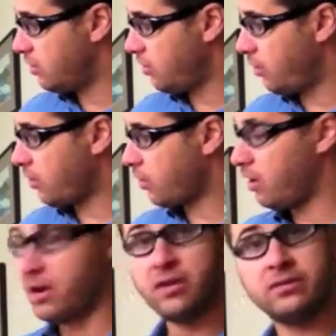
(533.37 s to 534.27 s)
or
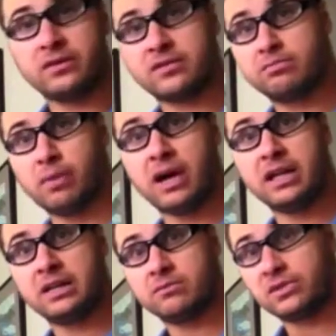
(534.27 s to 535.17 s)
on the
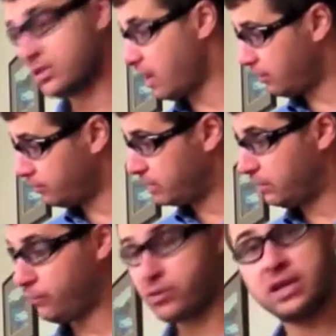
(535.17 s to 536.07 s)
spine themselves, but
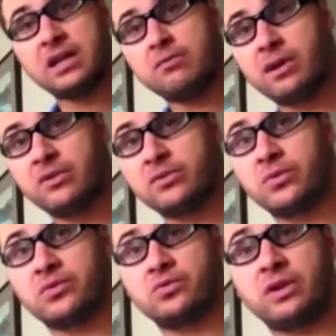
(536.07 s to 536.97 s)
they forget about
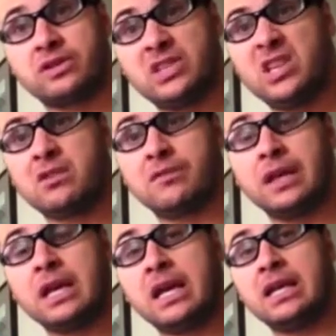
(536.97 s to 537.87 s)
those ones here.
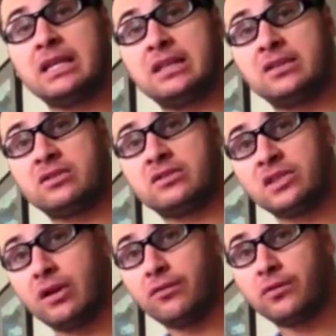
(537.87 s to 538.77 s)
And in the
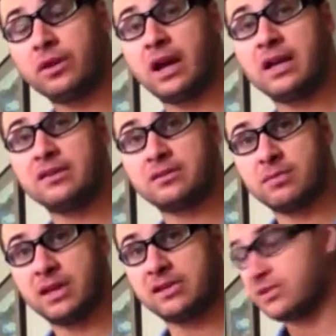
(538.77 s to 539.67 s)
self-reliance
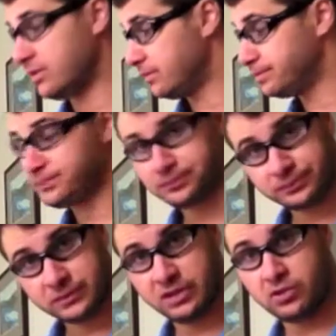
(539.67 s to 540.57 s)
medicine
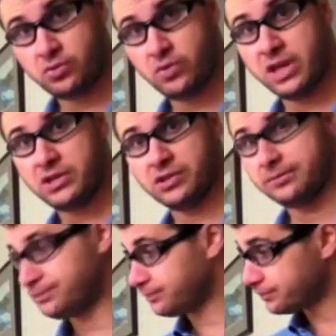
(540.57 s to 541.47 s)
situation,
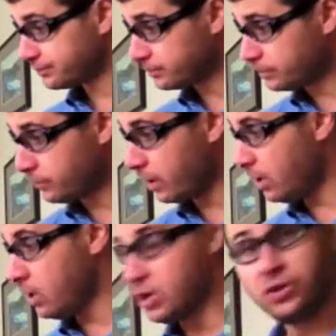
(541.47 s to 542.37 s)

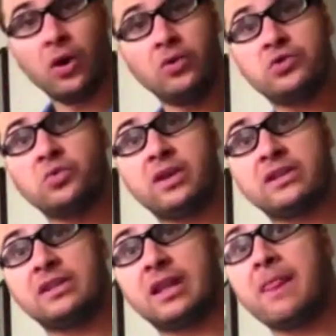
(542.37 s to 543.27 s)
those
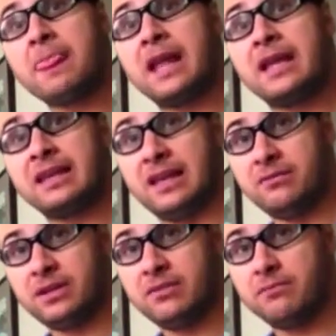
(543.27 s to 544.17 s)
ones
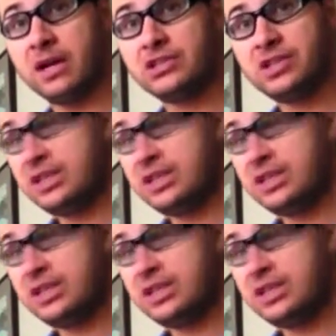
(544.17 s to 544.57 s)
can be much